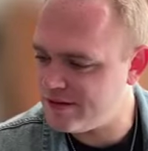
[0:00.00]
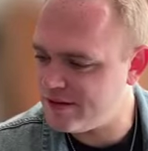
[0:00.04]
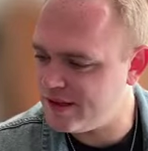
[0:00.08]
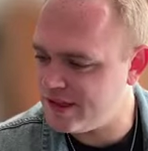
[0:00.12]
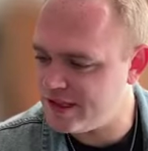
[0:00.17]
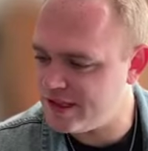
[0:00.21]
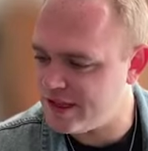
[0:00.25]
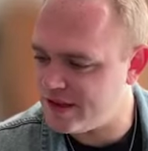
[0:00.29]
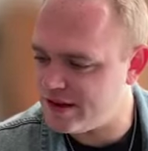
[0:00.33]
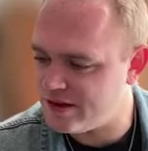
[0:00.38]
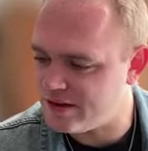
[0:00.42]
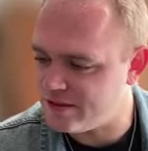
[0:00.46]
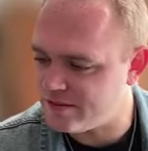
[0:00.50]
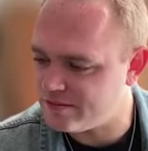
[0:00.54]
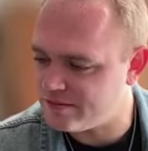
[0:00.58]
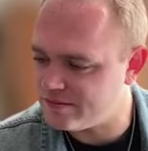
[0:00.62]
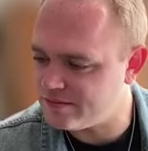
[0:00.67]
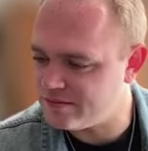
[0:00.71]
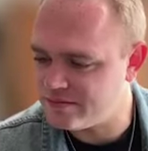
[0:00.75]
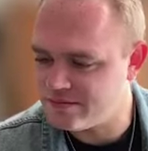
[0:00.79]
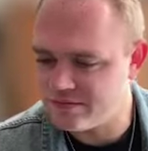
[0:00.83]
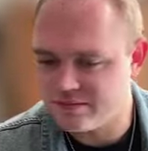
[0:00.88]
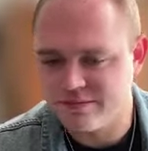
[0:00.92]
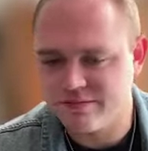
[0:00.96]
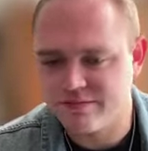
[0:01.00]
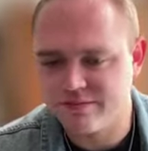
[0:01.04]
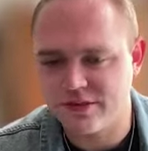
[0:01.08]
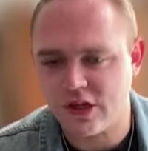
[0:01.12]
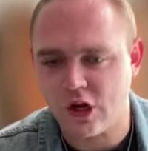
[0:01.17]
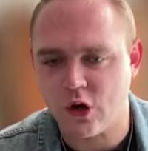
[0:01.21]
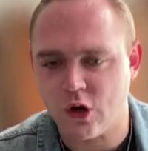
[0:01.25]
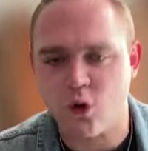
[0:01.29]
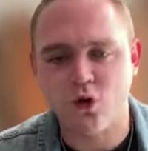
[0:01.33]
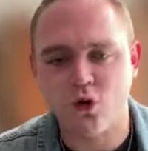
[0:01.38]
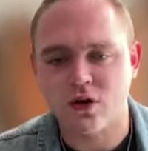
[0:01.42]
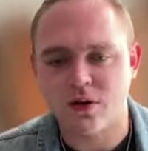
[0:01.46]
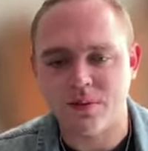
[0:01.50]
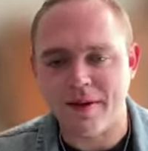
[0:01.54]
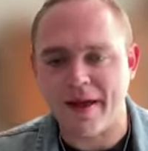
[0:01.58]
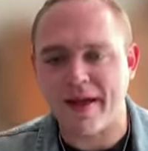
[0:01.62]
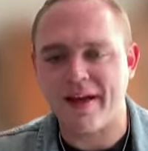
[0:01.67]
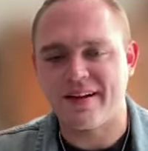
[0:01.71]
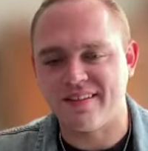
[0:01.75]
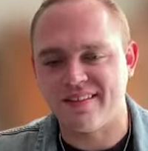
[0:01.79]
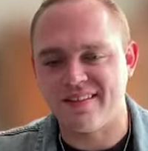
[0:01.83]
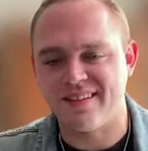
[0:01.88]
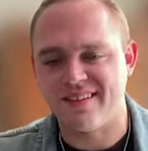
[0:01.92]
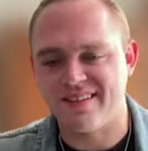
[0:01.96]
you know, the
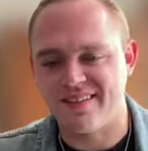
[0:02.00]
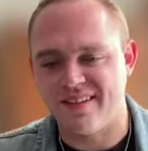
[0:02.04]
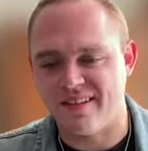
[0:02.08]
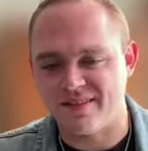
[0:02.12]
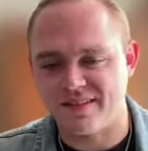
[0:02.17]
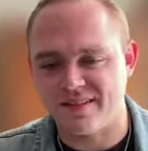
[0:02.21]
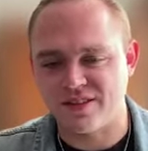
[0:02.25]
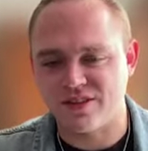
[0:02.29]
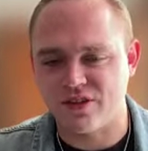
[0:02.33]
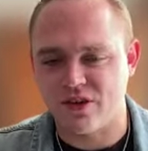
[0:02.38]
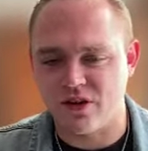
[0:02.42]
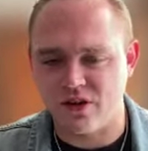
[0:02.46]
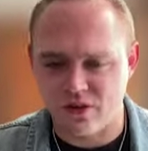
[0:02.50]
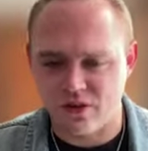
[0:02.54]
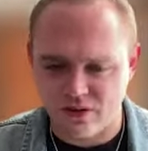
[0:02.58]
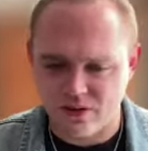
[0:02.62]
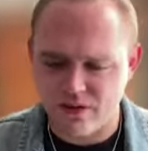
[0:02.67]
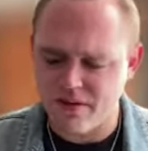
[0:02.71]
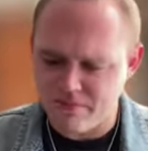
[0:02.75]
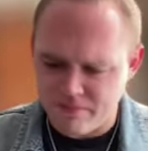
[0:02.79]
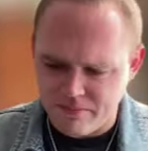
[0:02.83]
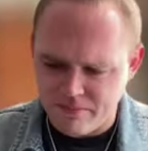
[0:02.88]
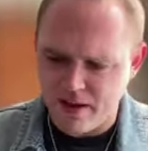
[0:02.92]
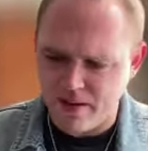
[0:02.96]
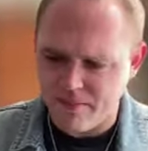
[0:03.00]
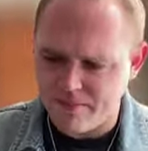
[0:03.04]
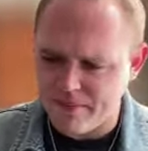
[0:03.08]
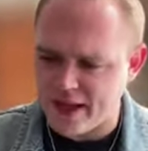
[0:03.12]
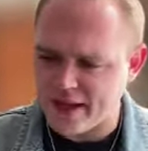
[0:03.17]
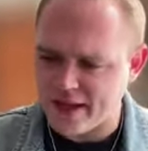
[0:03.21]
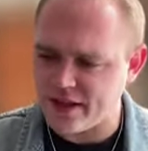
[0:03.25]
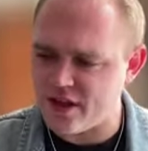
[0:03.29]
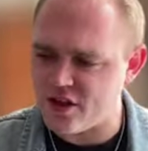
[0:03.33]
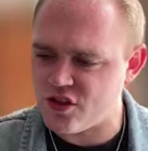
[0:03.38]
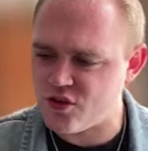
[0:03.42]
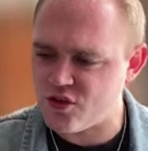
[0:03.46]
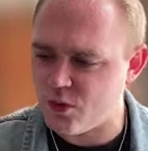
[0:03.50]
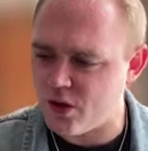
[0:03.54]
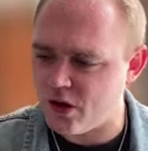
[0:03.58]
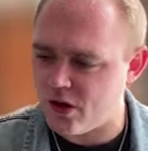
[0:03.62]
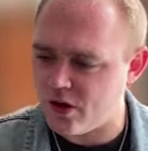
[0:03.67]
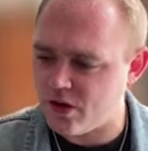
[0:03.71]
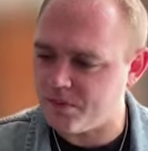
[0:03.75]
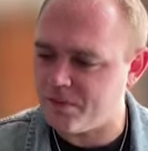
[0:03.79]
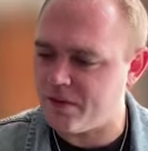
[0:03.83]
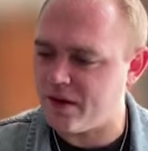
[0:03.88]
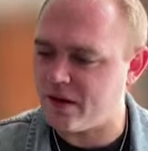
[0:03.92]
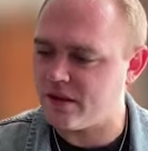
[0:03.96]
quarterback of, of the song, and and Matt as
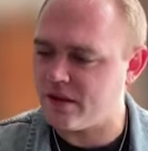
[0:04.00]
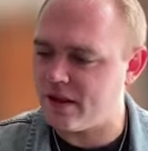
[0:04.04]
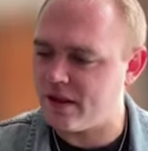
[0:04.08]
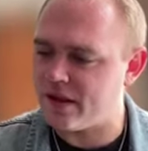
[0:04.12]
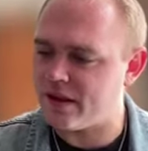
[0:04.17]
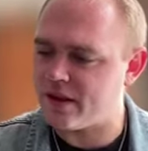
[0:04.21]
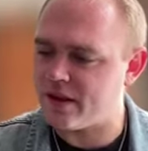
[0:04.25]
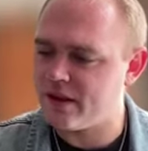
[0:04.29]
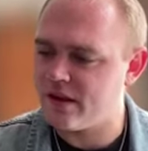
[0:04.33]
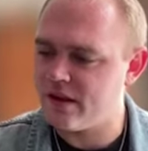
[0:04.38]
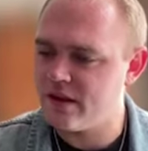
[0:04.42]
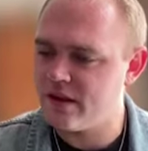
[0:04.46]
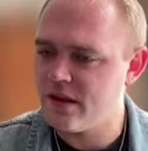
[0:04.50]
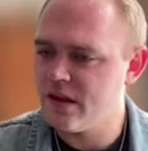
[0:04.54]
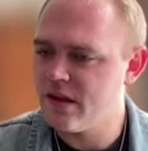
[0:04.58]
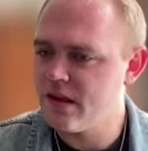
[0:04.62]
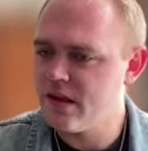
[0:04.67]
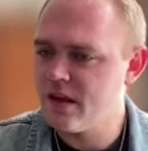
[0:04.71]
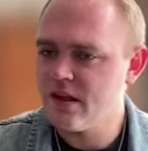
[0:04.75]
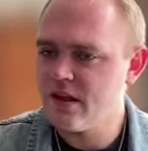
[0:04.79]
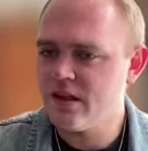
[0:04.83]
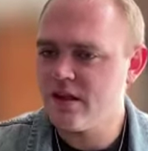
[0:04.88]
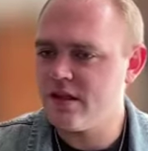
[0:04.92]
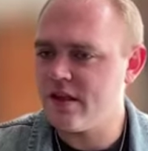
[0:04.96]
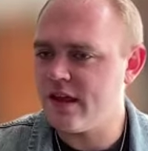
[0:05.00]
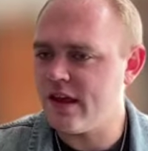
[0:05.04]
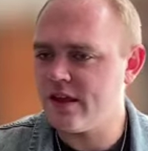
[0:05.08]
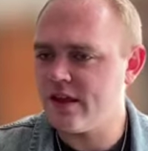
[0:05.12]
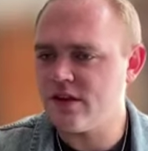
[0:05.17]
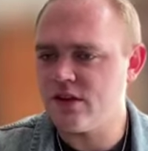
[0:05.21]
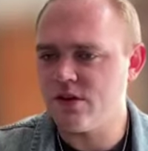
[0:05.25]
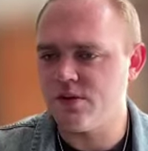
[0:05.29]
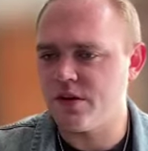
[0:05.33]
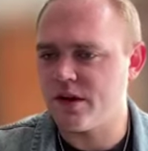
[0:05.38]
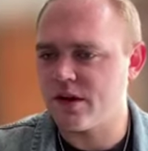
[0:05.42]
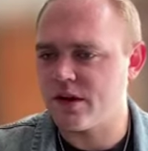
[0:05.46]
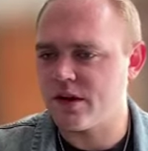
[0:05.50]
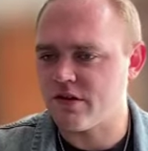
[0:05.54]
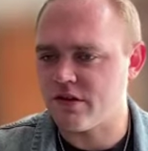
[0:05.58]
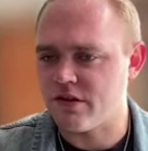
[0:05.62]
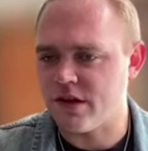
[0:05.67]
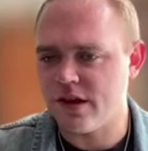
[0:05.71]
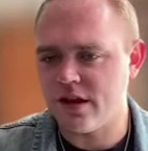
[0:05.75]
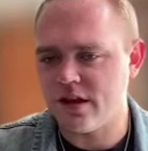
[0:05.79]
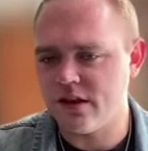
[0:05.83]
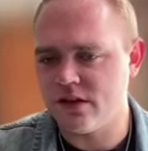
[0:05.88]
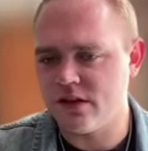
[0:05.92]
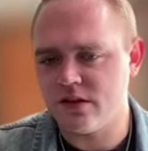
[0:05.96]
well. But like, they do a
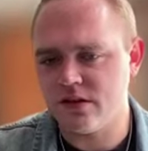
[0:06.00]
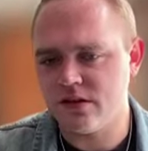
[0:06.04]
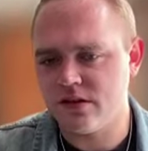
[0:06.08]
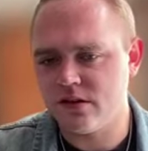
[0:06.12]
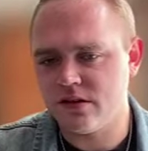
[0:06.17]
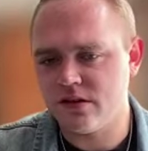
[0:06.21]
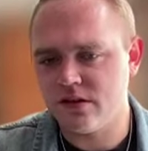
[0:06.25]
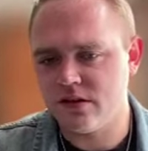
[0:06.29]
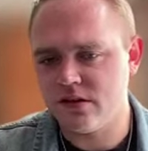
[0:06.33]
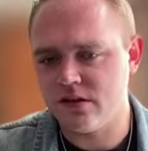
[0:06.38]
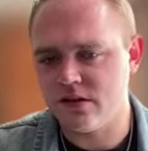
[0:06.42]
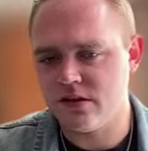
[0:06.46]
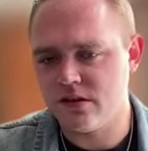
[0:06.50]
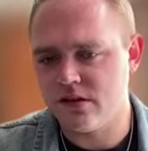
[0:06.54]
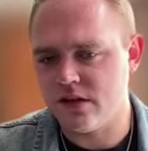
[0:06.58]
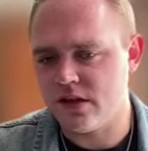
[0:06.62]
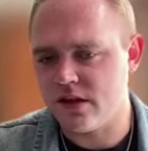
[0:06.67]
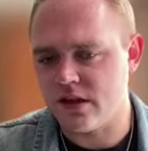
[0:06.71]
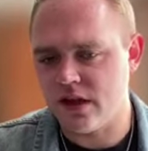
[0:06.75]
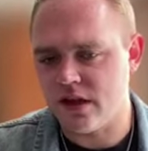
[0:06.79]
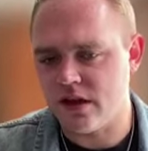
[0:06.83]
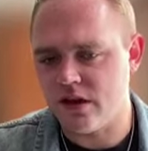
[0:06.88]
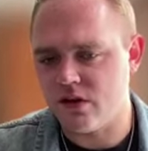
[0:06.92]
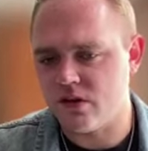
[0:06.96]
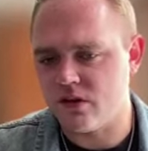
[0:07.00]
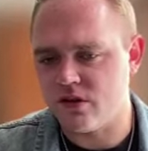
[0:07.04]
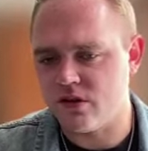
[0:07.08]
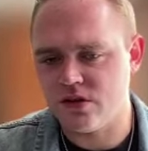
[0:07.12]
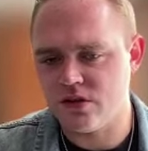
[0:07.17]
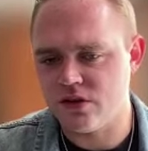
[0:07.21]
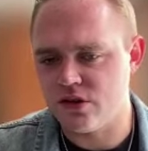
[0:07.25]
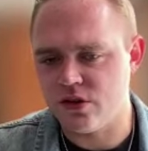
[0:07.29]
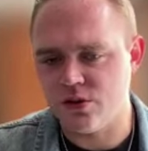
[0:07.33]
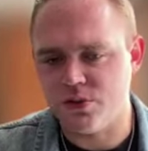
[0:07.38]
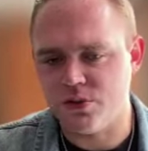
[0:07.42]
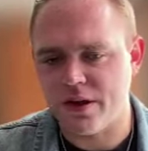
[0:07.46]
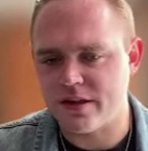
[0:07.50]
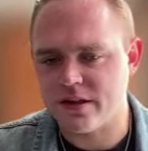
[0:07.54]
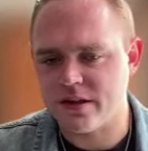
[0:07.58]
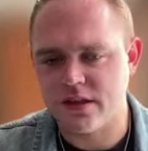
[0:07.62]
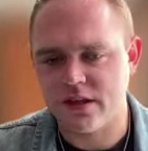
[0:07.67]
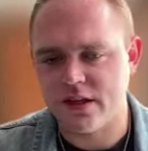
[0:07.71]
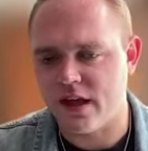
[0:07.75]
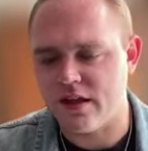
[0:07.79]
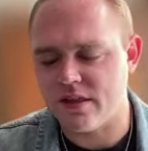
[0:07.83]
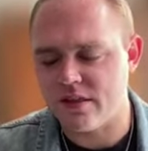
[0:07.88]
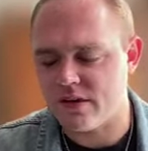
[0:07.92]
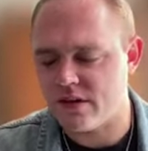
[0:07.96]
great, you know, duet
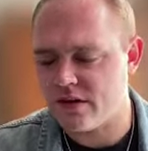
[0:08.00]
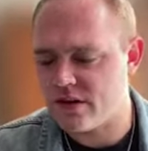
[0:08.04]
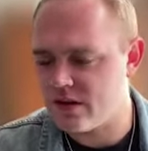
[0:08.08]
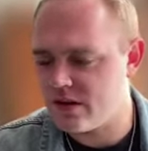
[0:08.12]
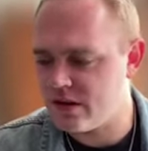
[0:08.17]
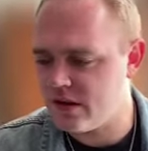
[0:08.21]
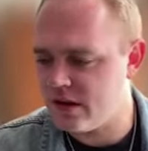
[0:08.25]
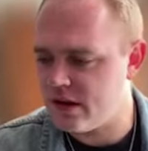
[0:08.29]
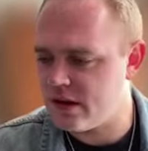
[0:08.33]
together.